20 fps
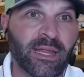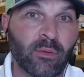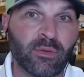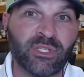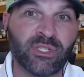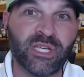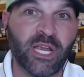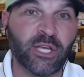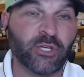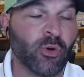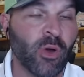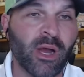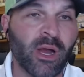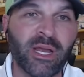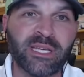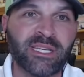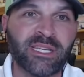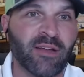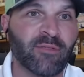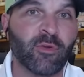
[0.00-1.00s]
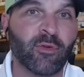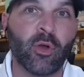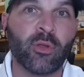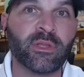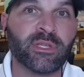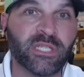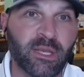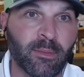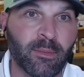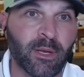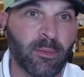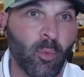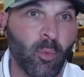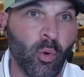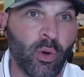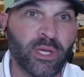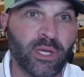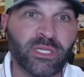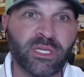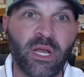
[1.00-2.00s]
That was Sage Ryan. He's not even on the team
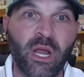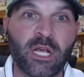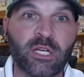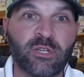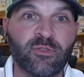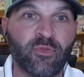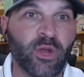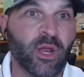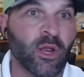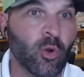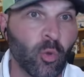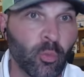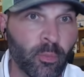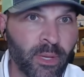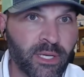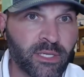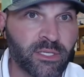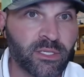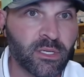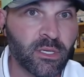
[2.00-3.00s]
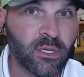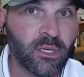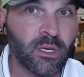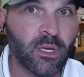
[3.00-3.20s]
anymore. He's in Oxford at Ole Miss.